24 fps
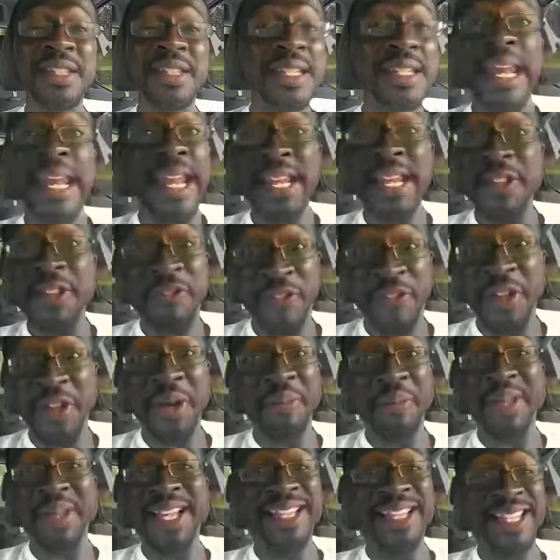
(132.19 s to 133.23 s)
any
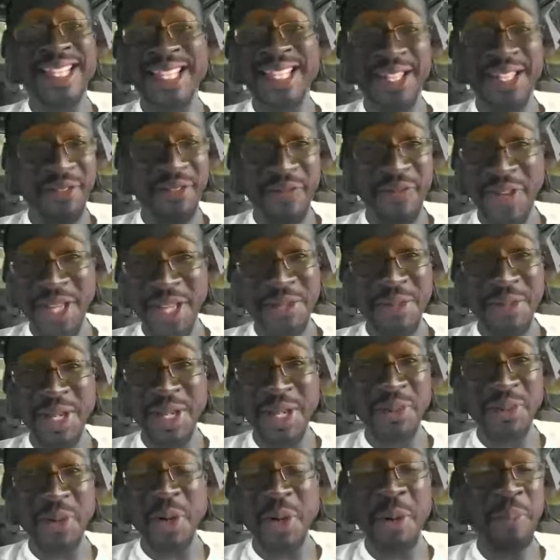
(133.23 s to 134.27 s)
film like this in the
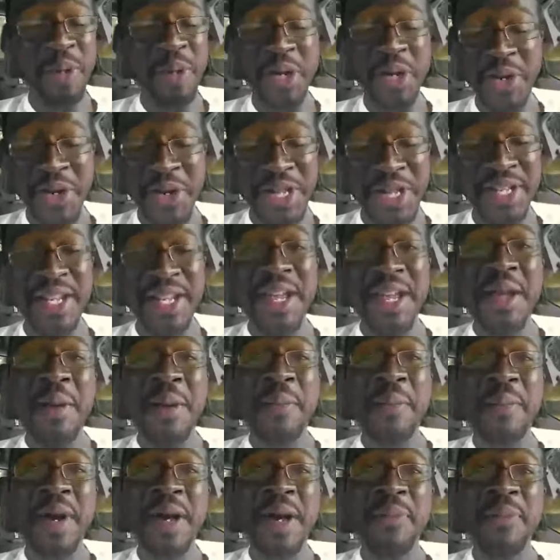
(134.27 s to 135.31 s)
faith-based world, period.
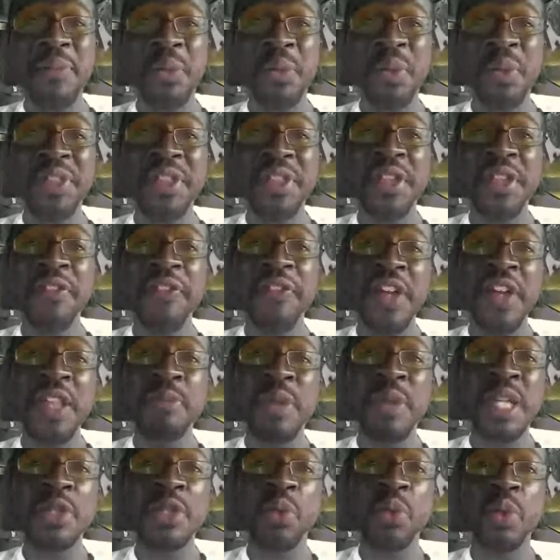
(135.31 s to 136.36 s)
But within the
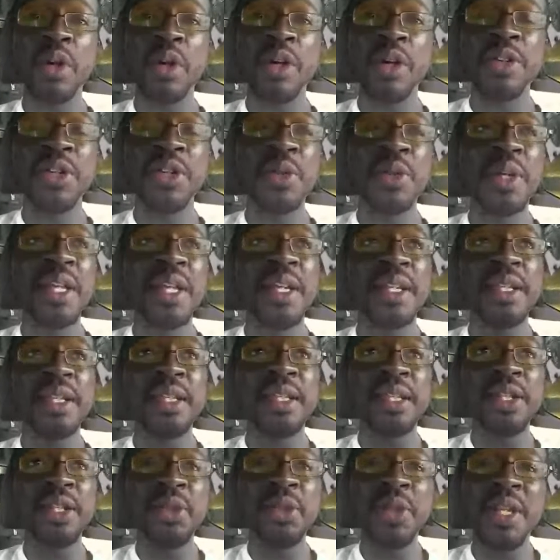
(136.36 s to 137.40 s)
faith-based world, you get
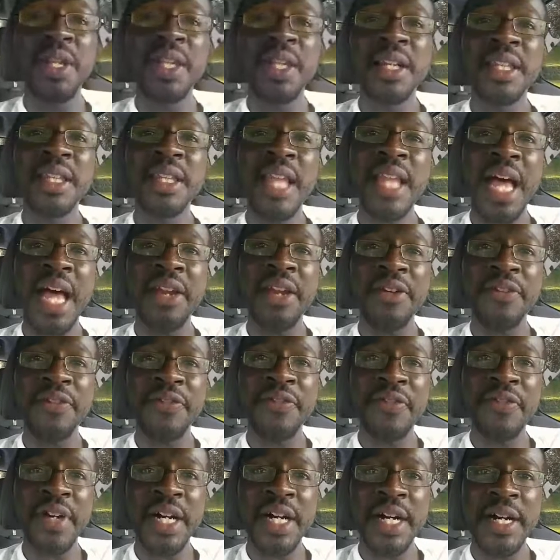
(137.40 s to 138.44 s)
a lot of
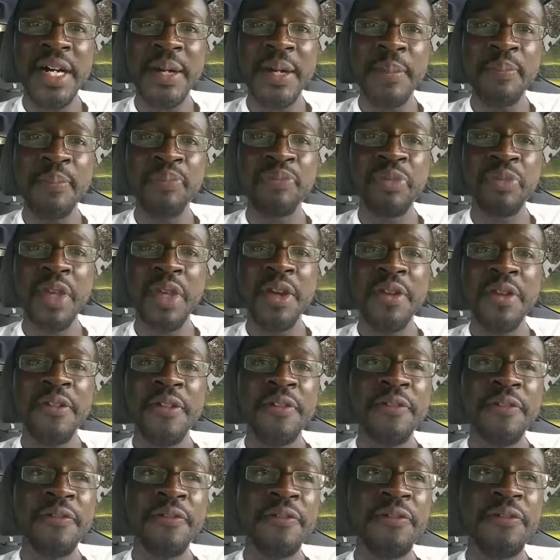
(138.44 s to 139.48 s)

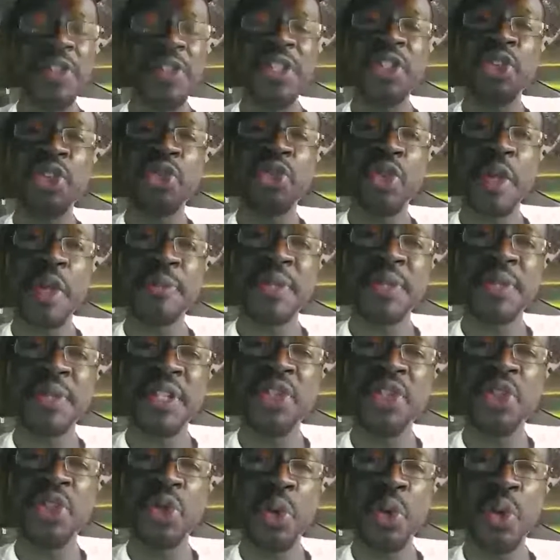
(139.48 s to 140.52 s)
scripts
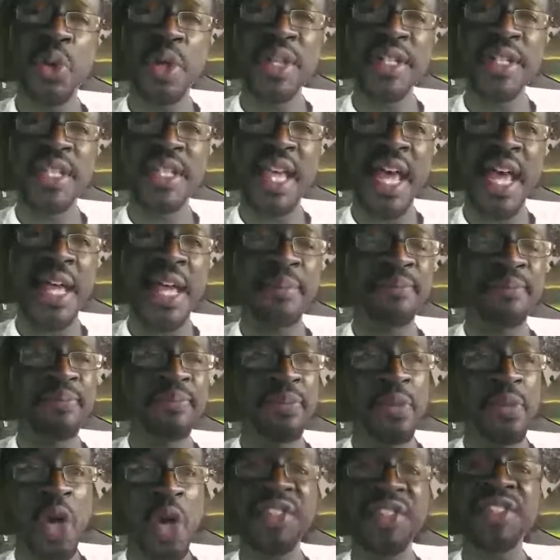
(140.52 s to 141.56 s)
and stories that
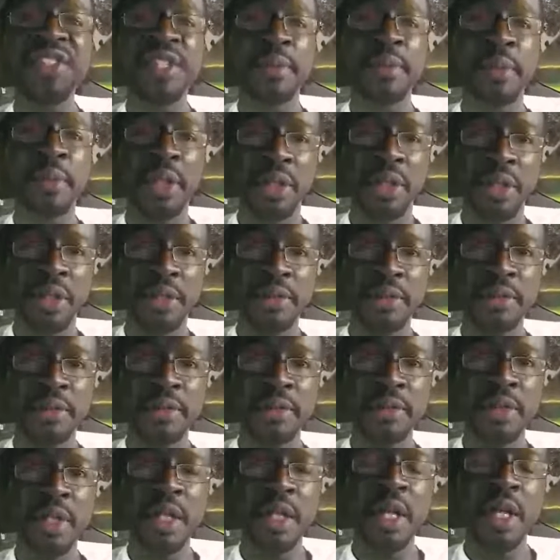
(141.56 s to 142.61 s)
are similar.
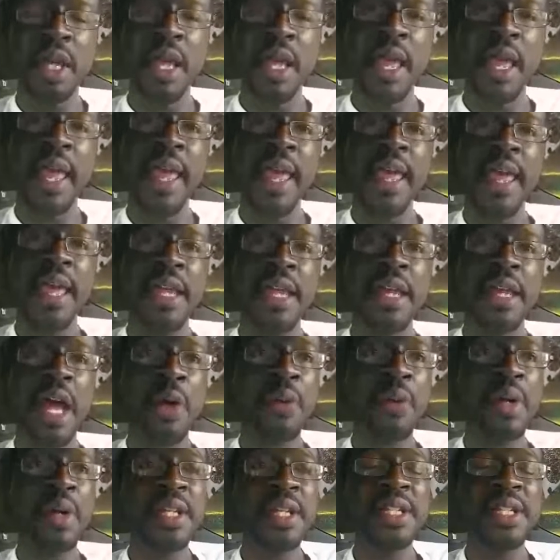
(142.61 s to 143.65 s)
And
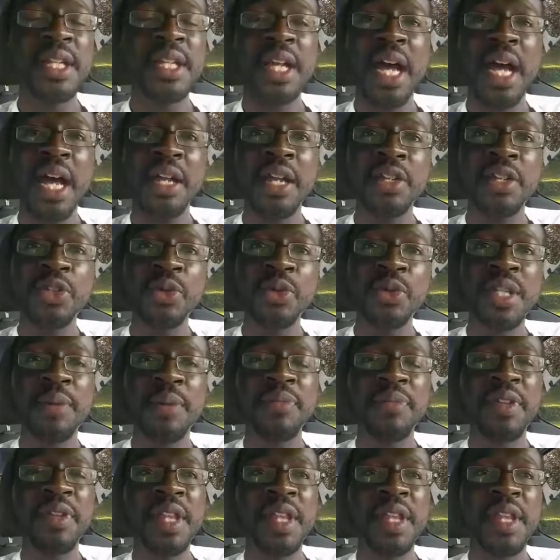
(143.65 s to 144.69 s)
I wanted to kind of do
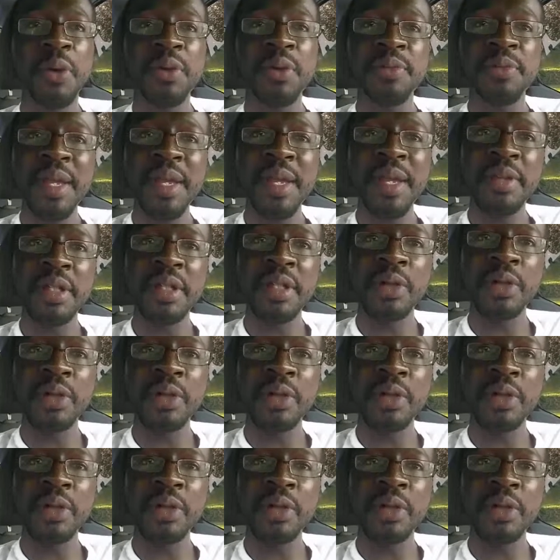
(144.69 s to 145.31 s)
something that was maybe a little